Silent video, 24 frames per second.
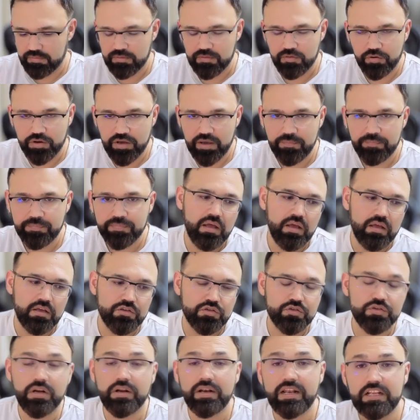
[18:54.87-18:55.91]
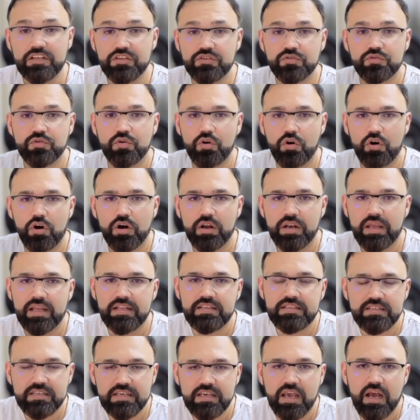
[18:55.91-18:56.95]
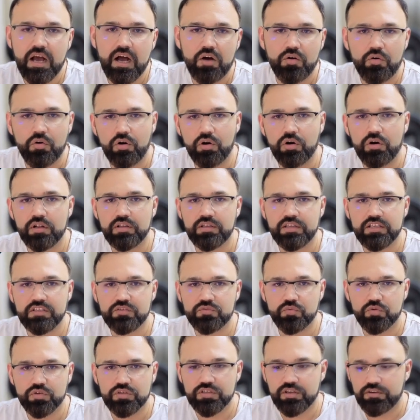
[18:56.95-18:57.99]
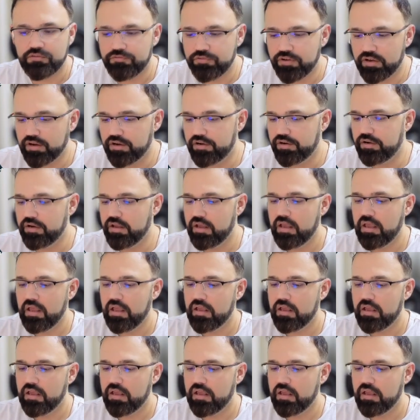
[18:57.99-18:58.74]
Okay, so now let's go on and see how all this was configured.